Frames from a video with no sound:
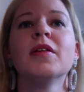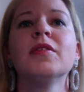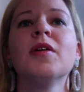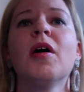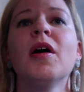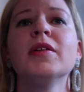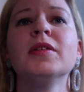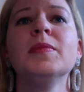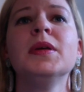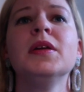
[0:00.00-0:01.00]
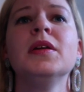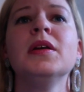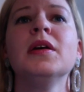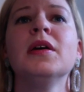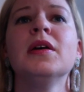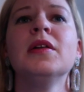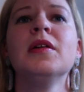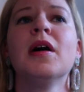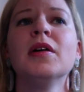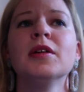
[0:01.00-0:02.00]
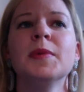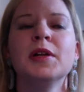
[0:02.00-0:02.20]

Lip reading: talk to me. Talk to me.